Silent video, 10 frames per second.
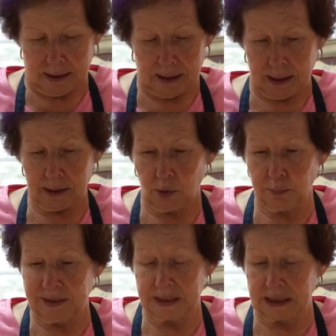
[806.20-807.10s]
and it'll
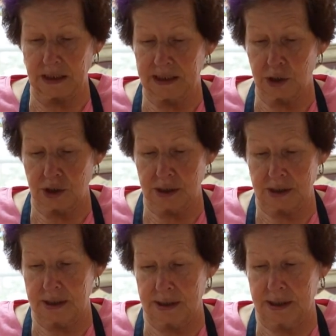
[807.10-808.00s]
be
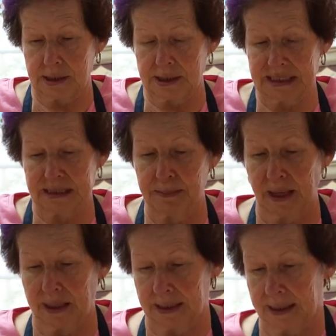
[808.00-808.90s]
delicious. Smell it.